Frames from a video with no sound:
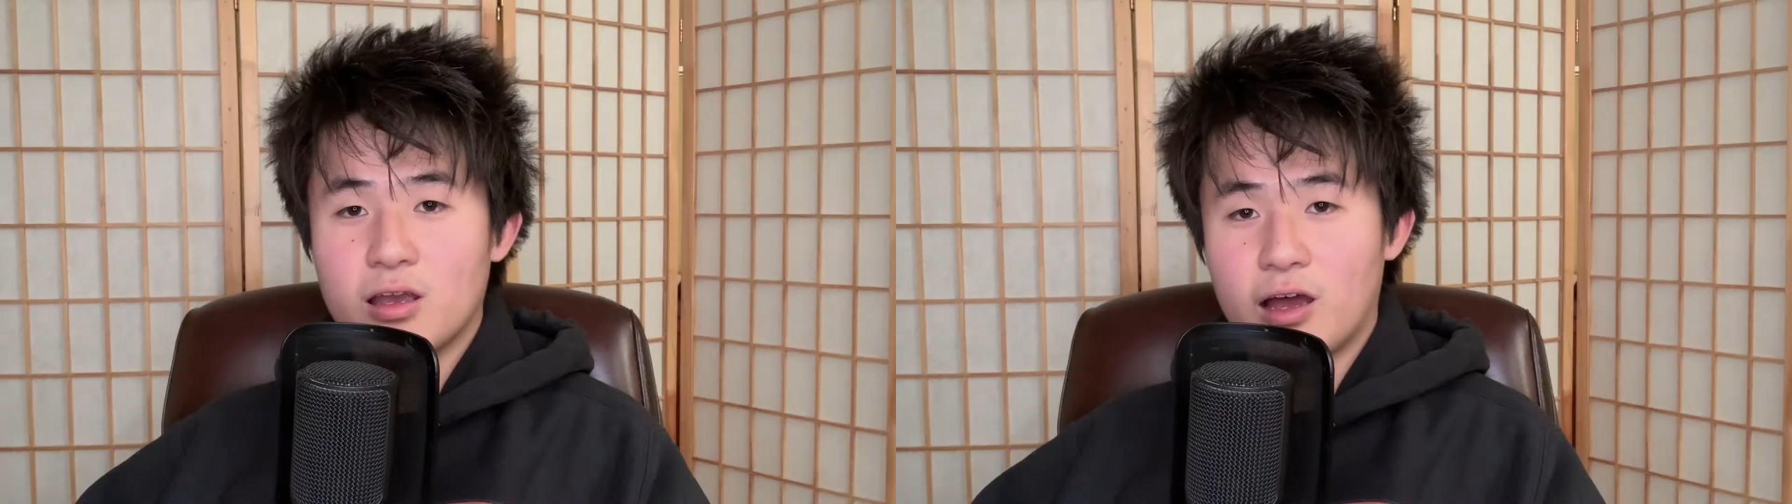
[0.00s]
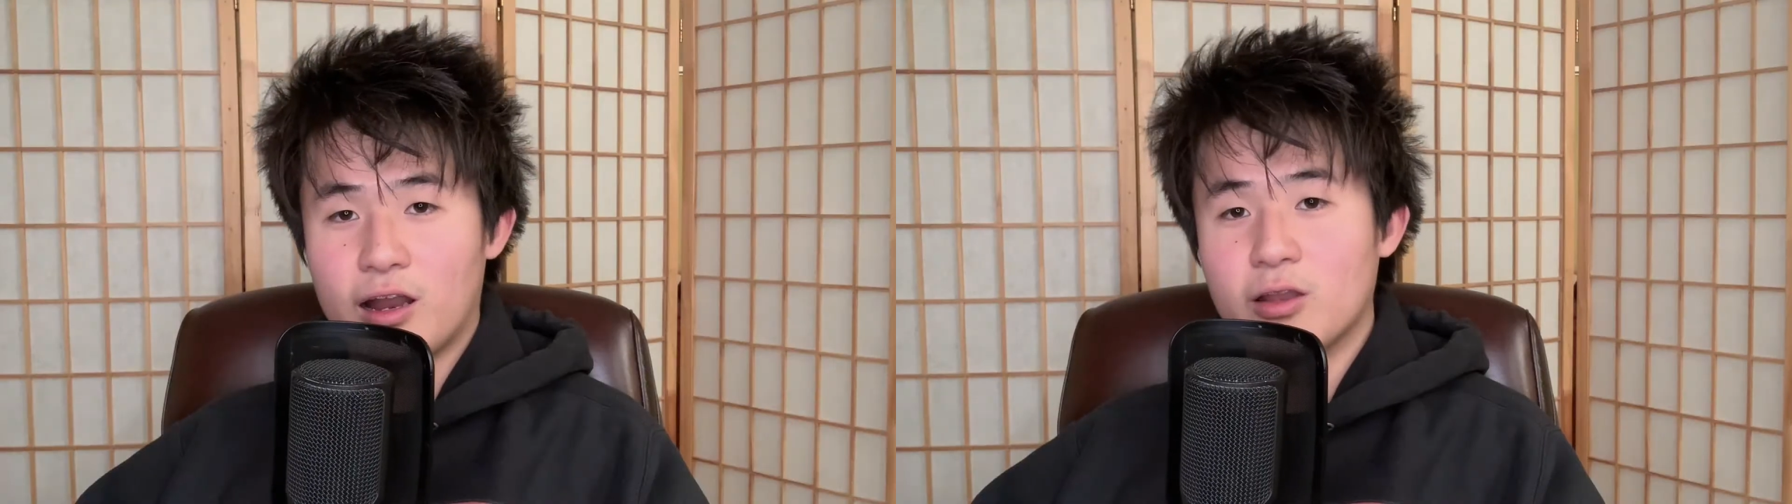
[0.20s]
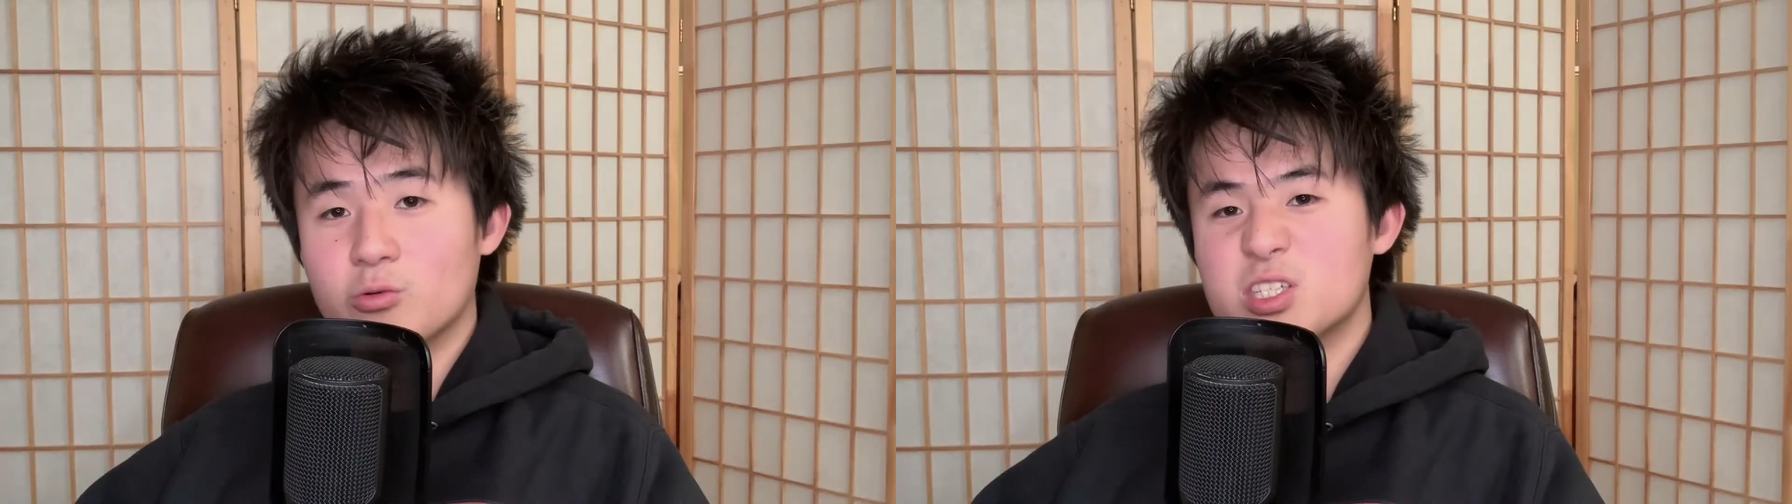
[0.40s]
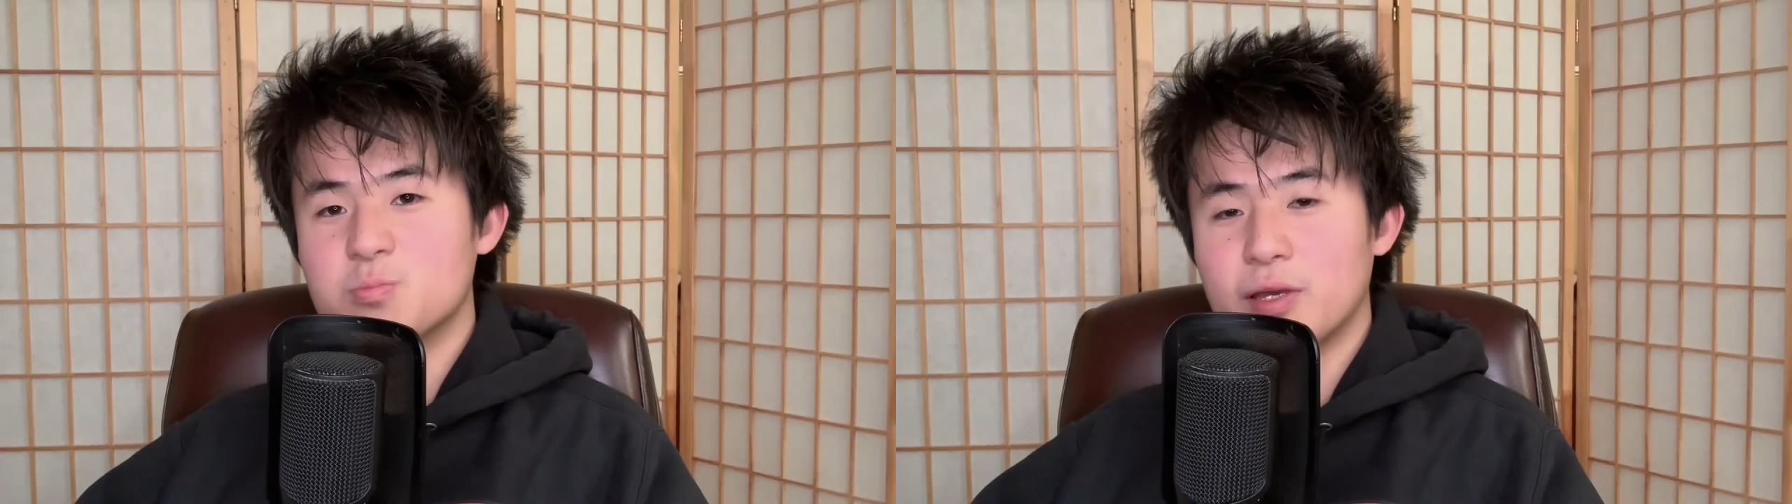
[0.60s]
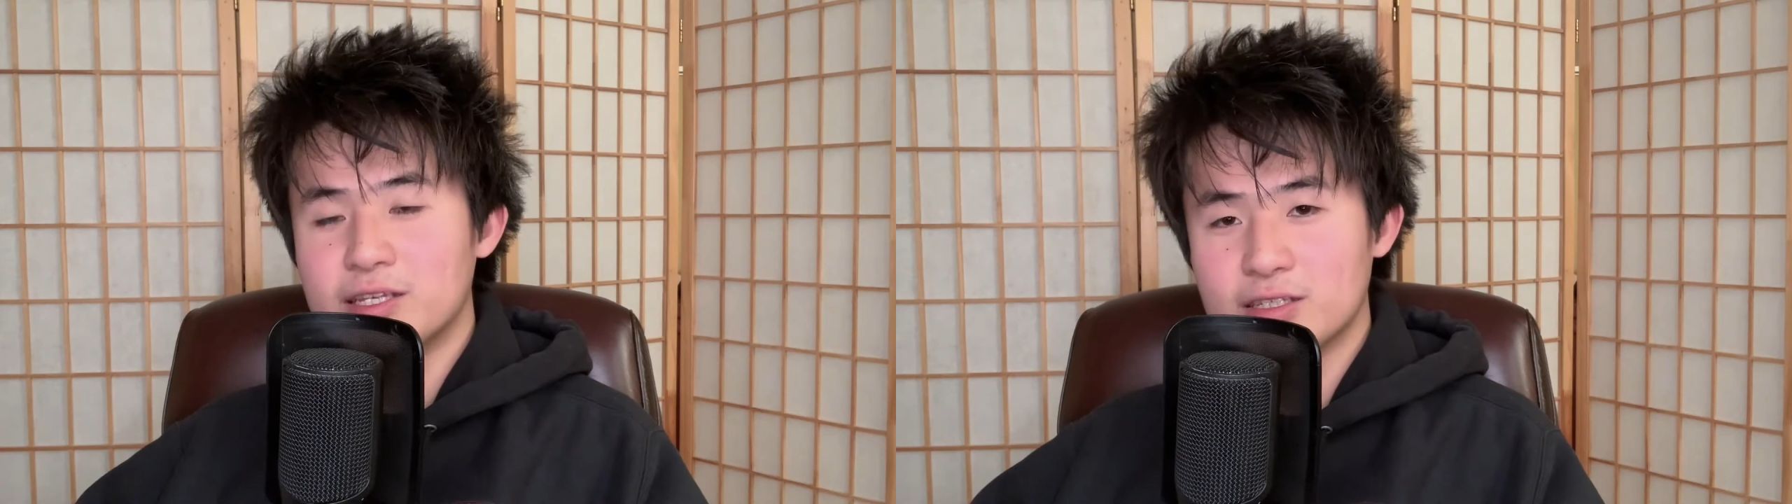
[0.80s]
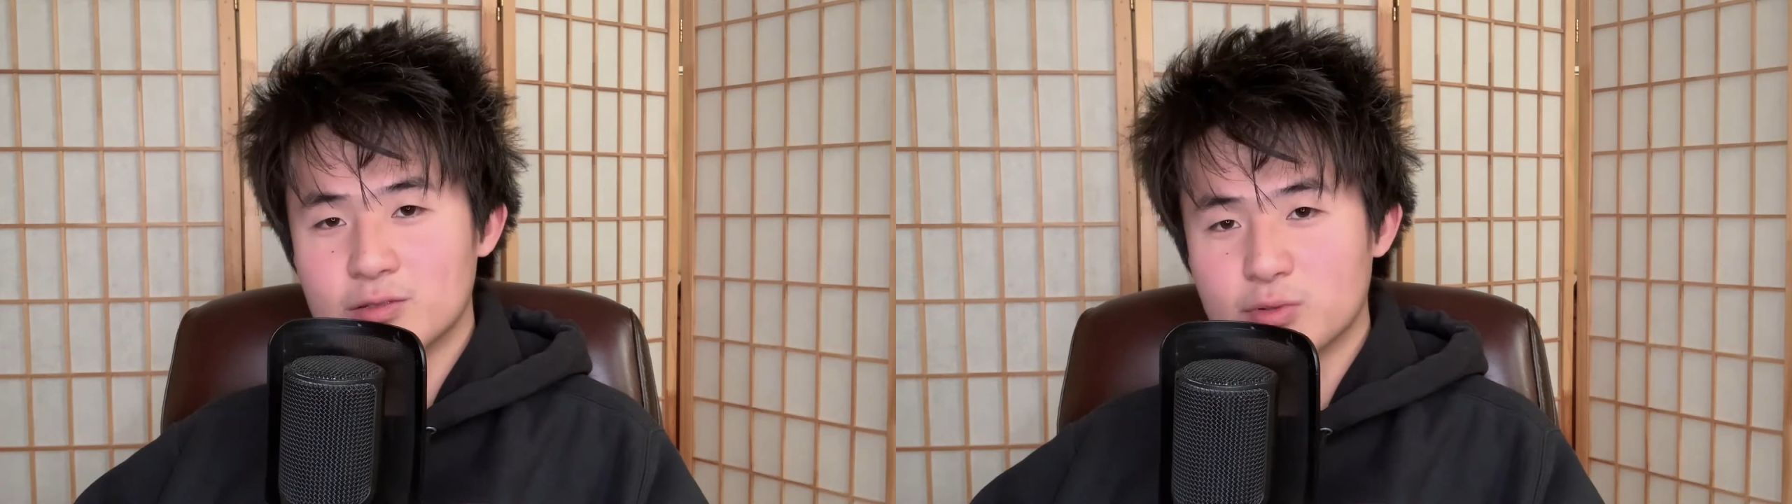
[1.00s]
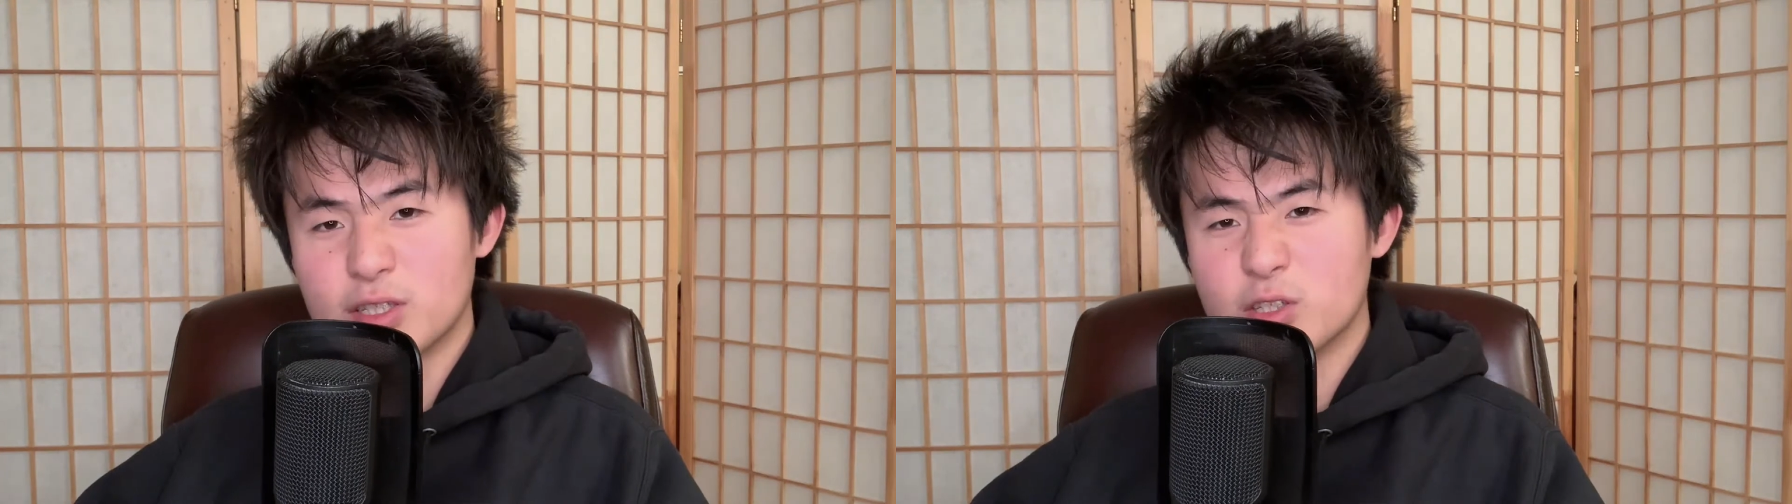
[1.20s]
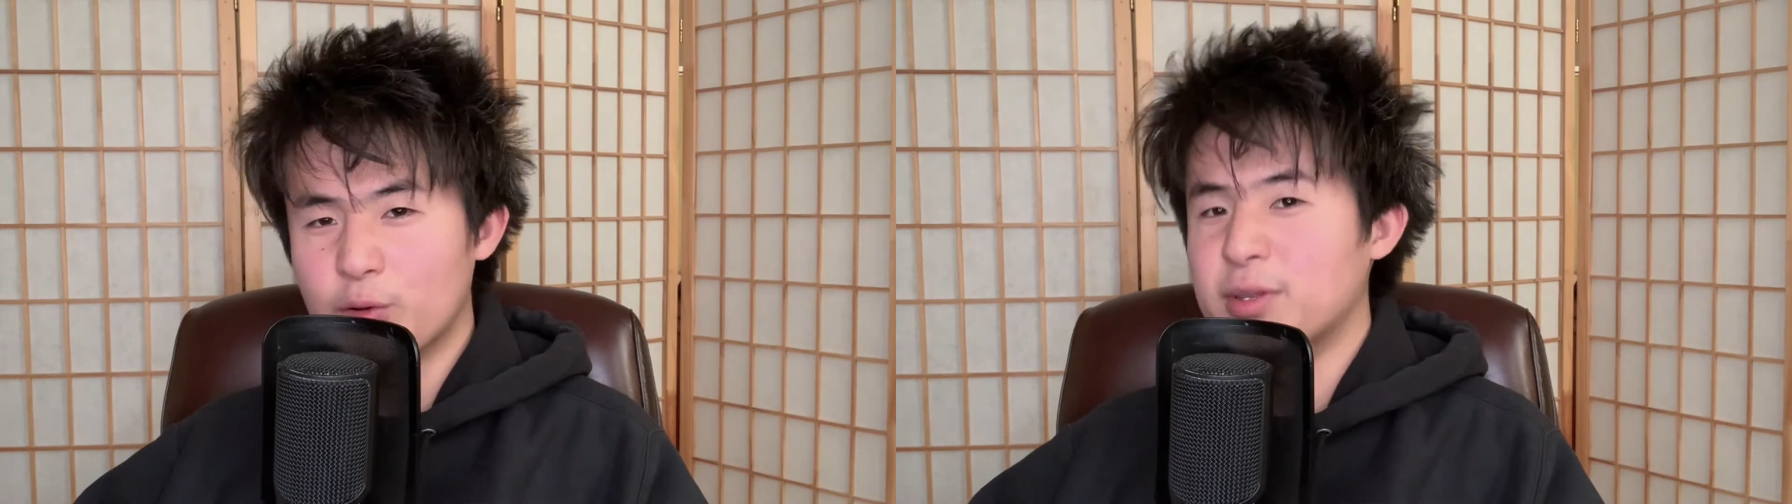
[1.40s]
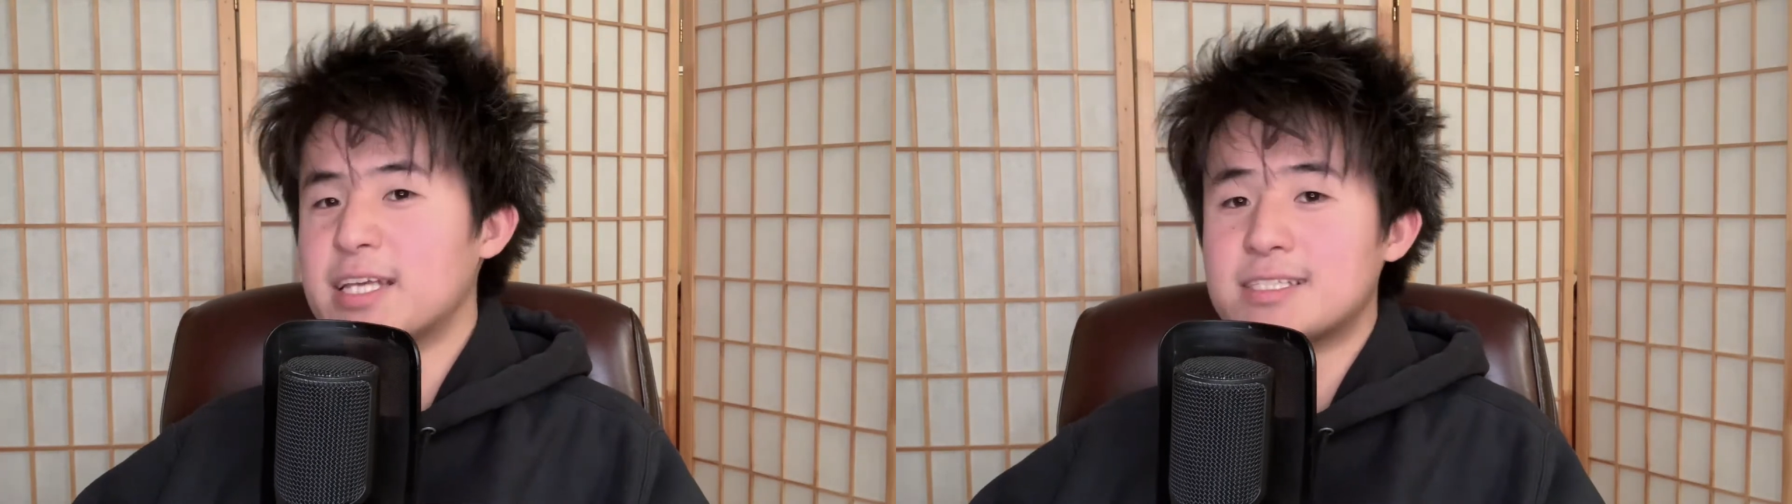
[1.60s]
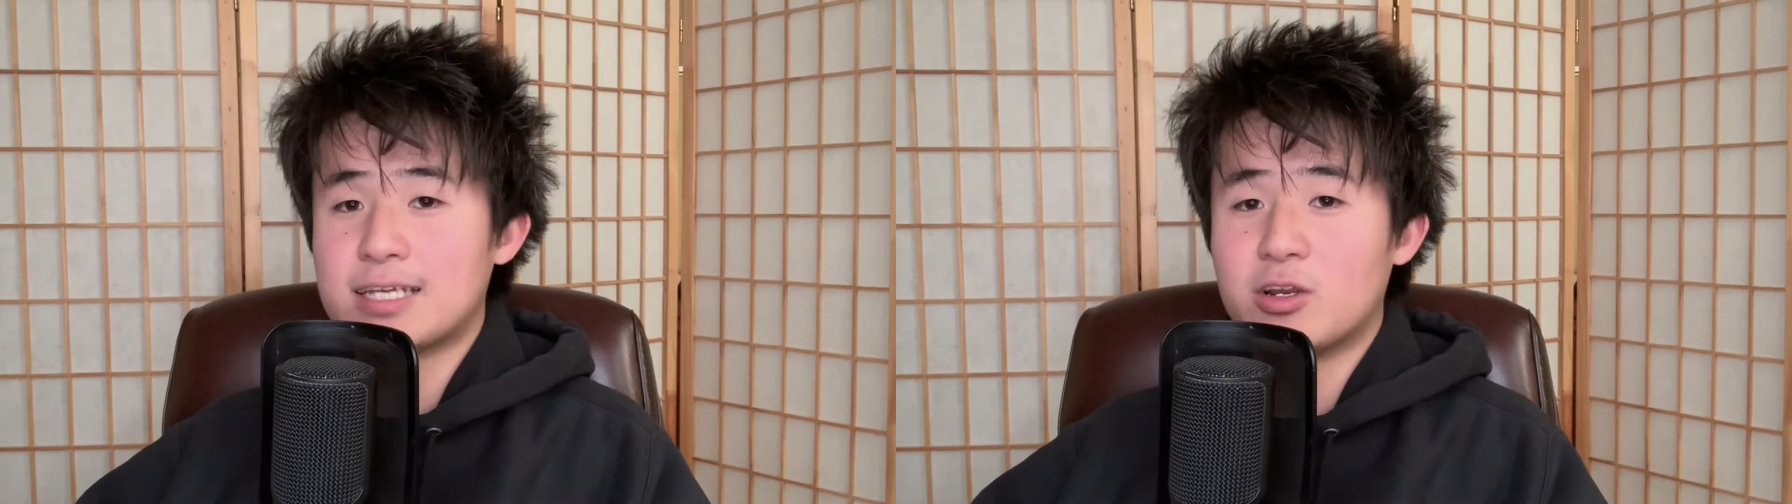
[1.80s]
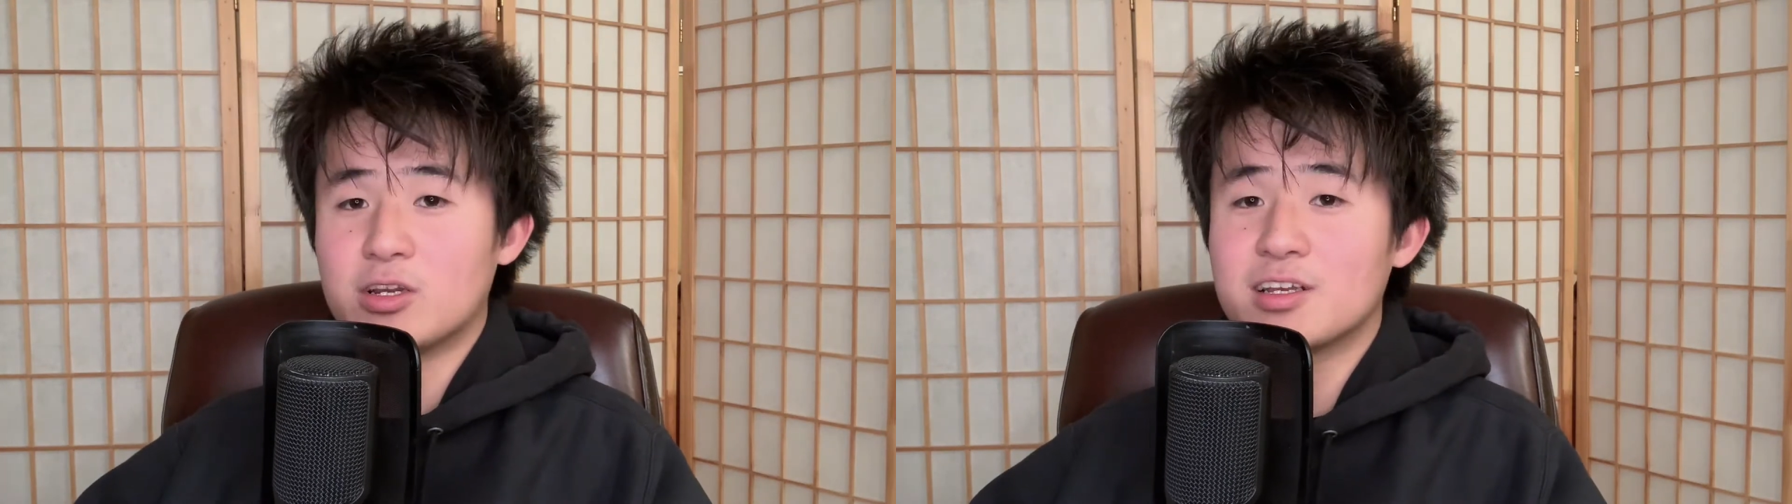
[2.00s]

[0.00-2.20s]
I didn't know spaces was so necessary